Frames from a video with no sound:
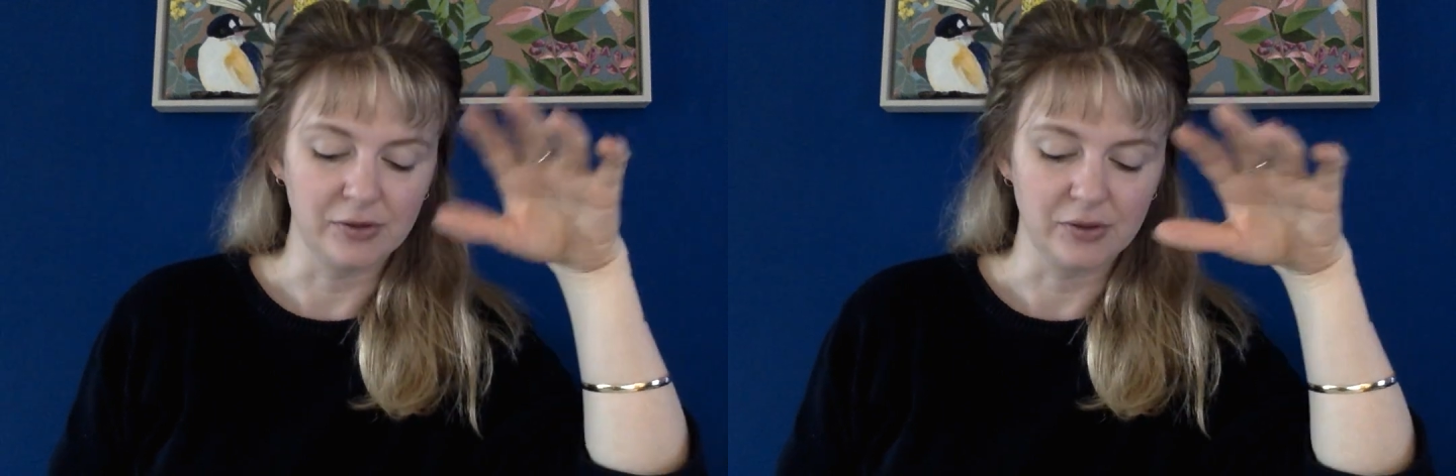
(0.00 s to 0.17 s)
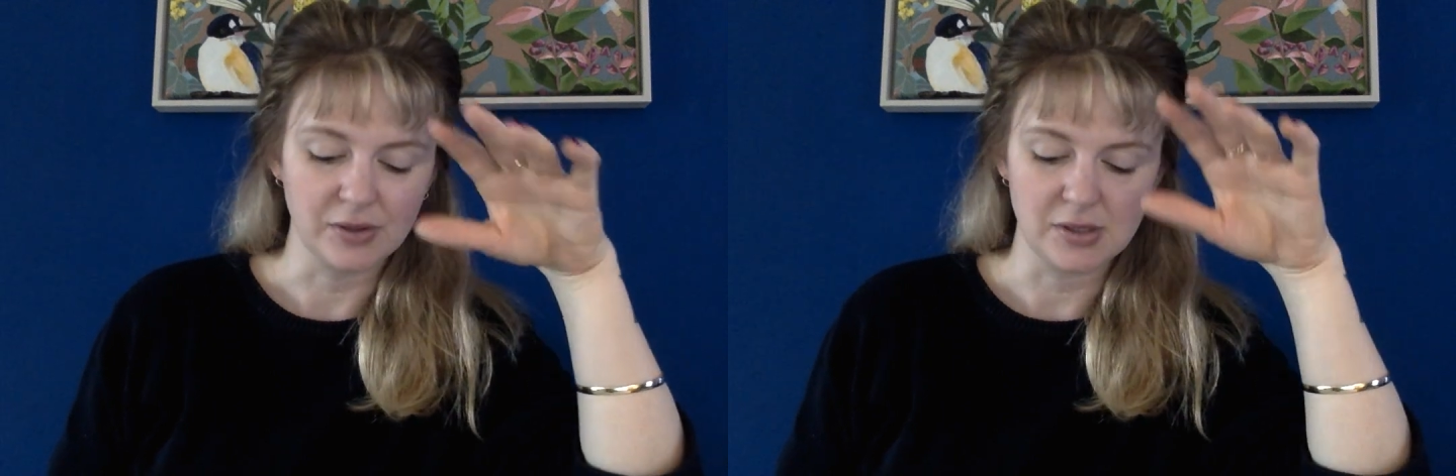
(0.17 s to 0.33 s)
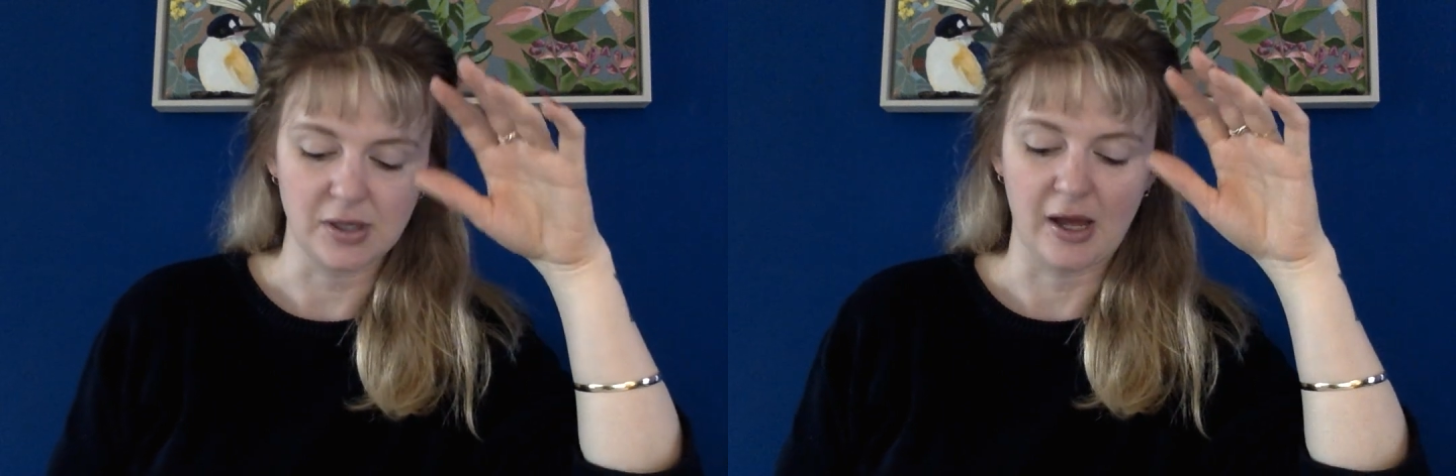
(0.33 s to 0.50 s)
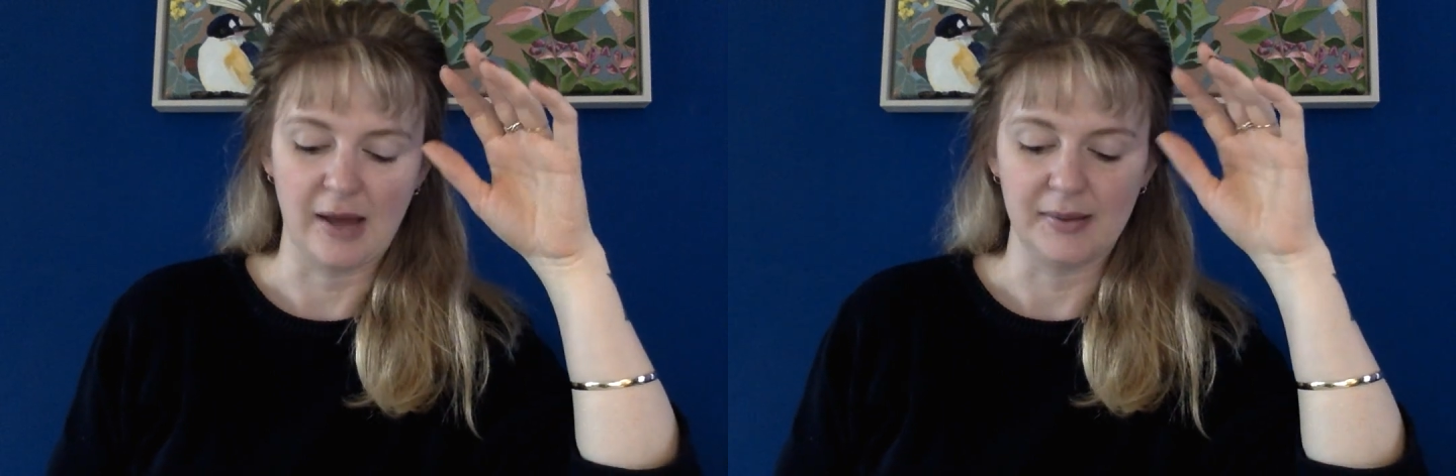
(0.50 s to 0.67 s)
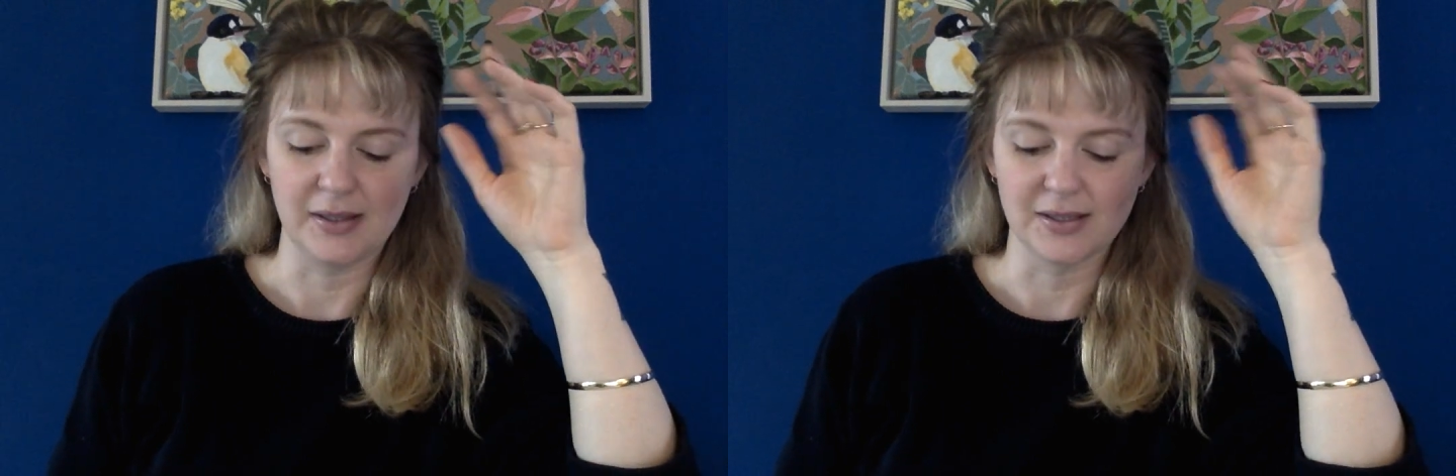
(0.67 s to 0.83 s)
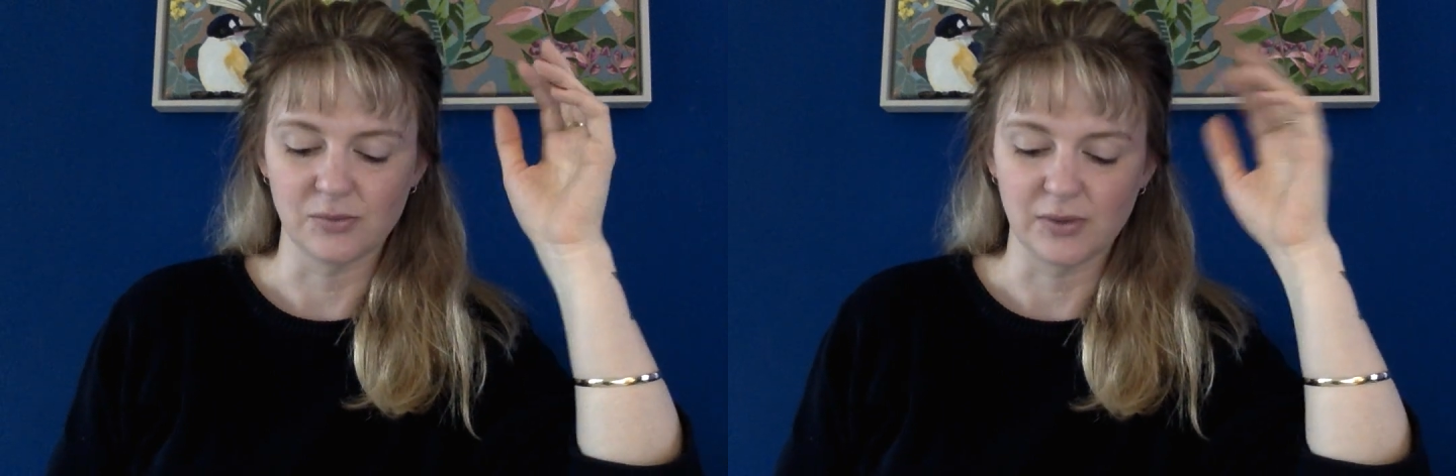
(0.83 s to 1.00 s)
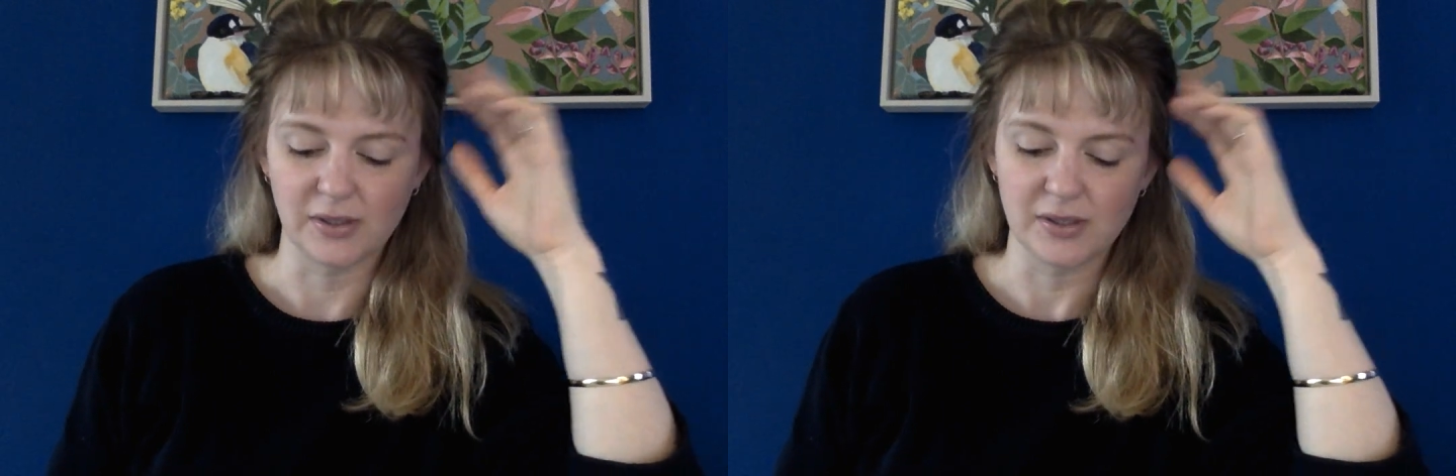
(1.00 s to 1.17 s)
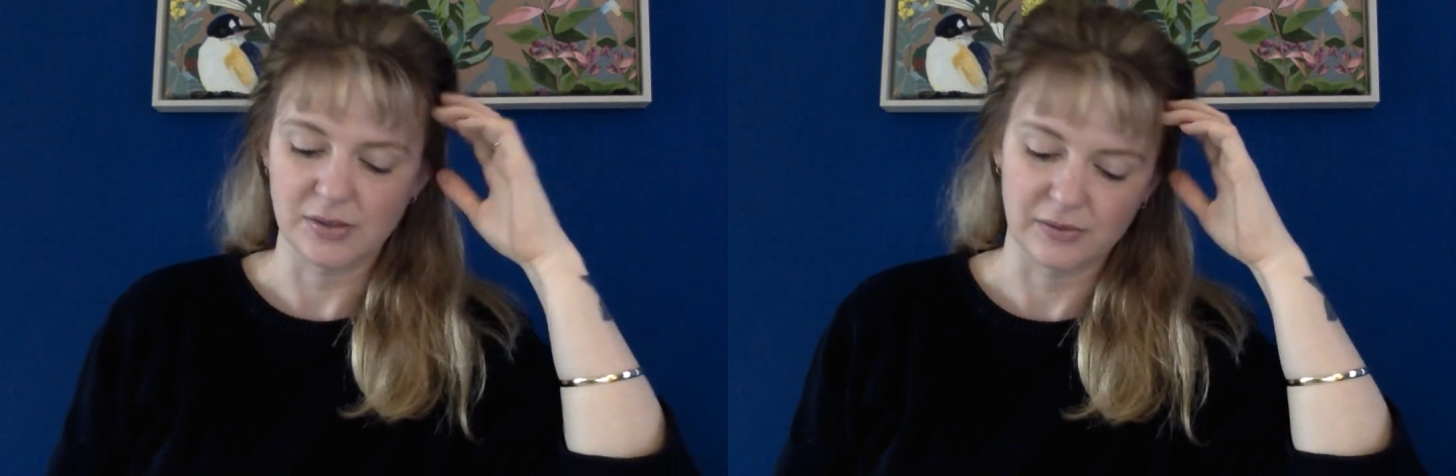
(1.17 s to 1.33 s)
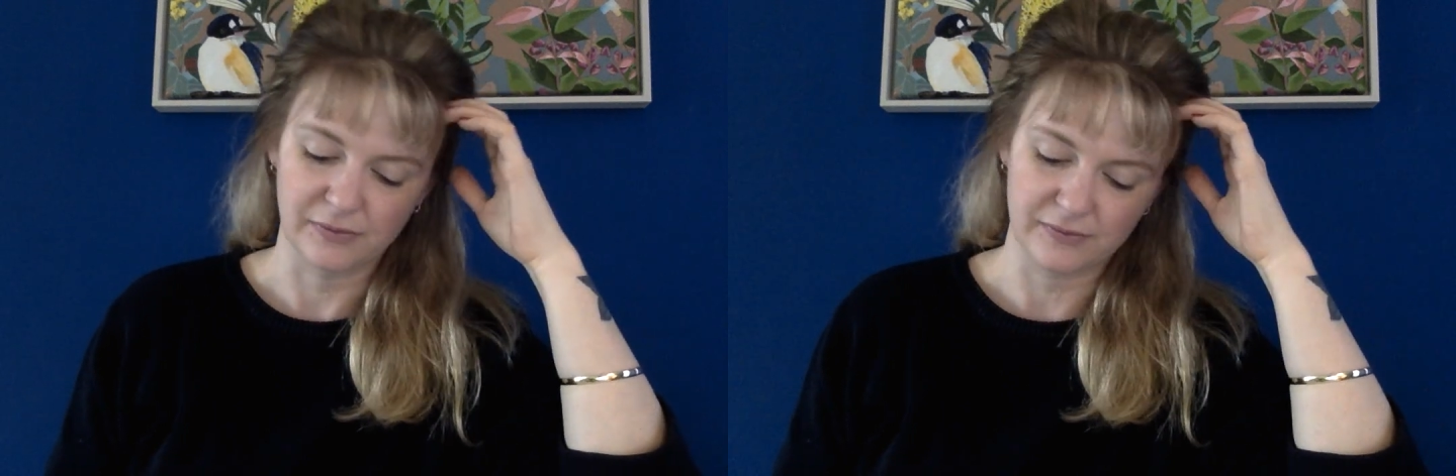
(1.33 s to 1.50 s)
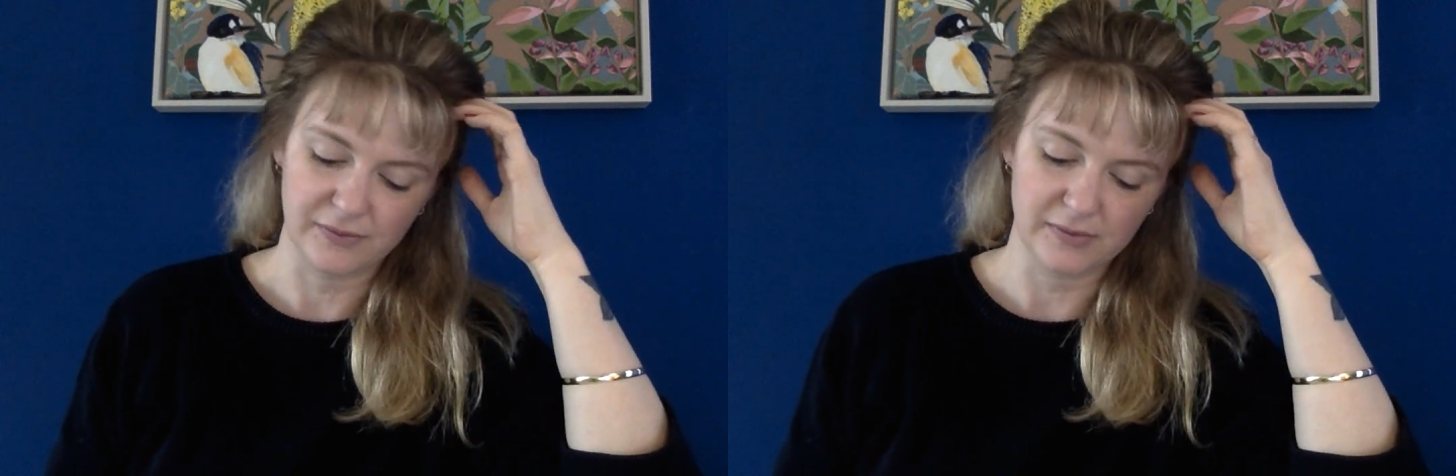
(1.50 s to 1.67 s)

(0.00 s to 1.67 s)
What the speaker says: a good time, and there's a real sort of